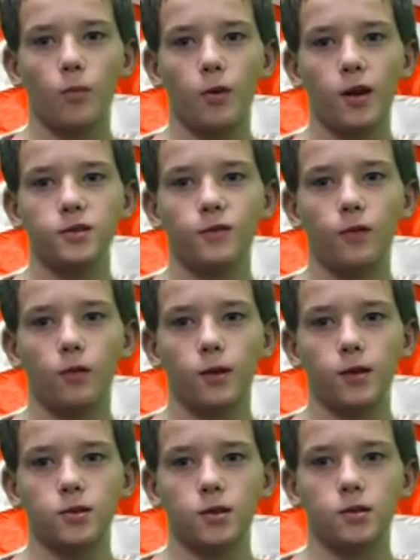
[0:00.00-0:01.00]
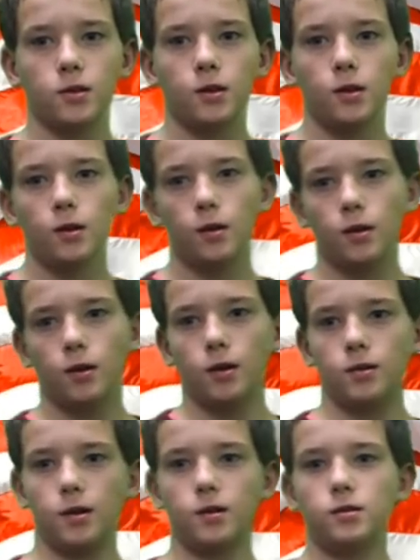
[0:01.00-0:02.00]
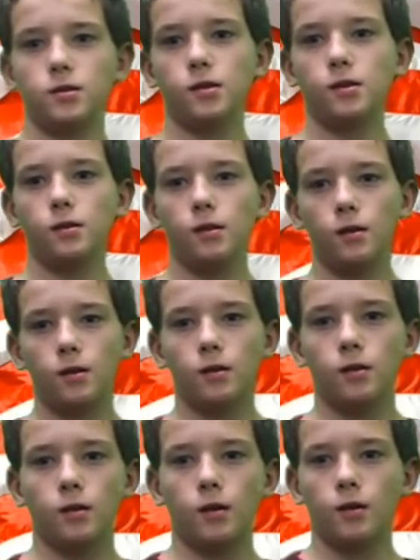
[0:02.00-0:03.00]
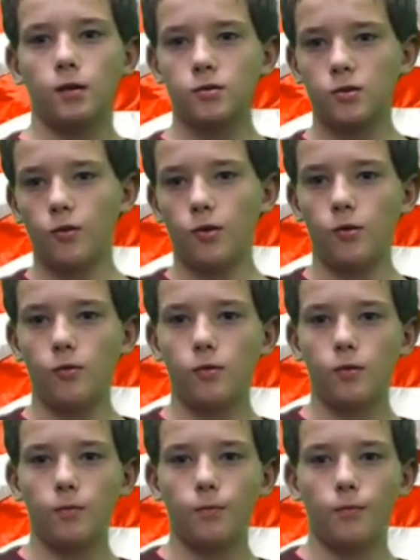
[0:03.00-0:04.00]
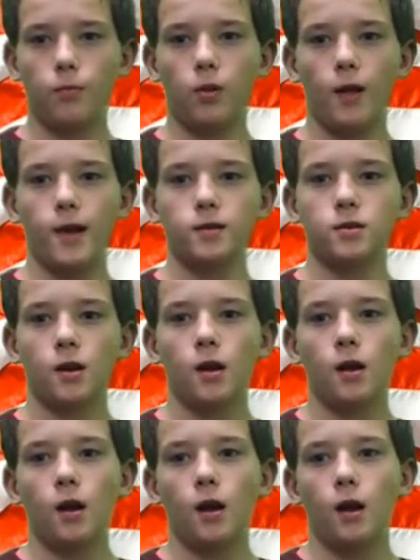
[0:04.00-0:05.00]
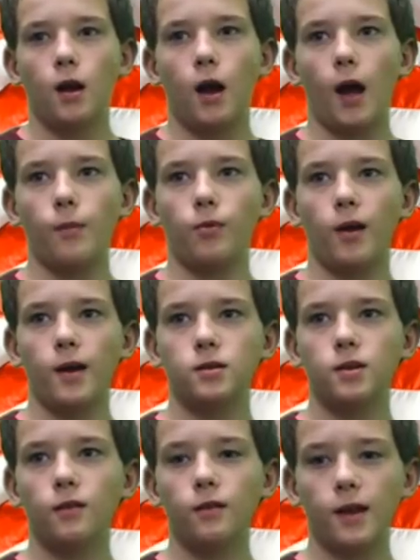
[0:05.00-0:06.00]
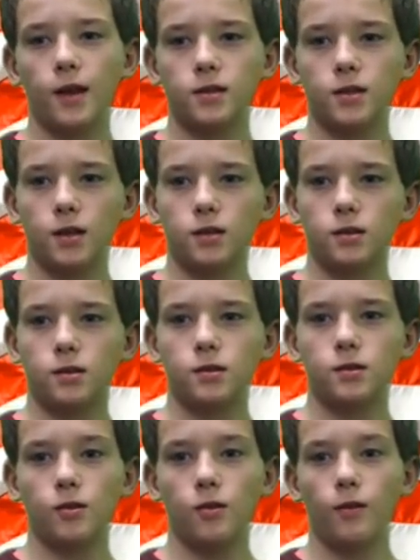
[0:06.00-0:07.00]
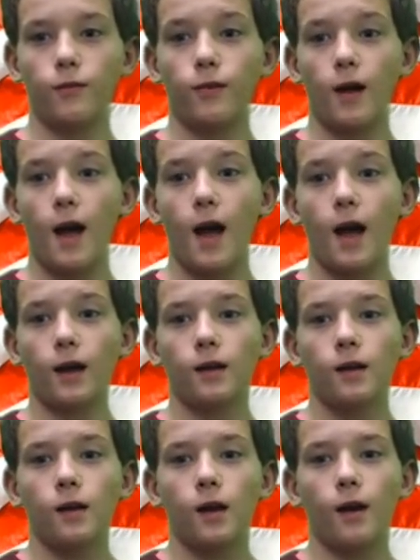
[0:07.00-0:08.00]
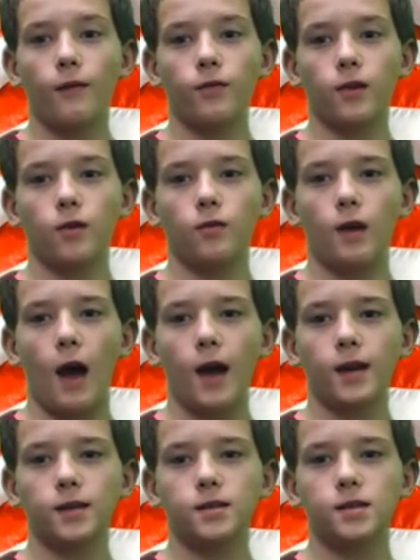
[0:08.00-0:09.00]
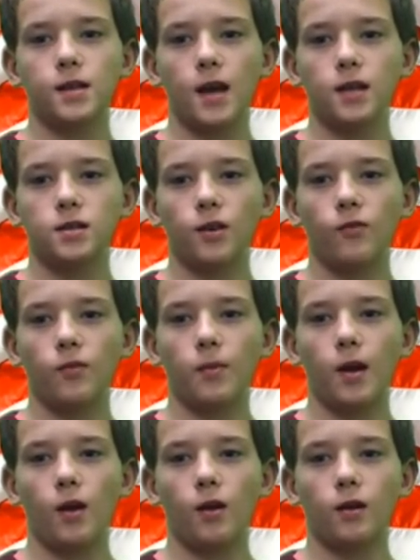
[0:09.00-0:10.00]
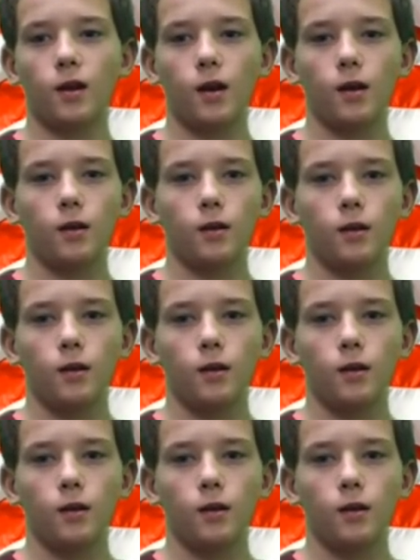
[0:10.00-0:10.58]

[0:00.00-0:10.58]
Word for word: for the Pledge of Allegiance. Attention, salute, pledge. I pledge allegiance to the flag of the United States of America